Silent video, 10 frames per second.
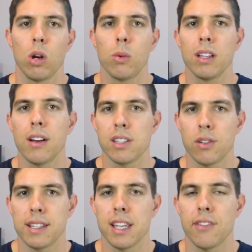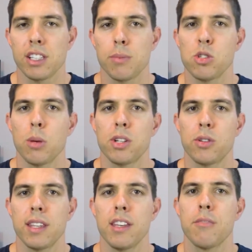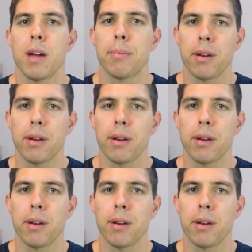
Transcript: it relies on is having some geometry that you've made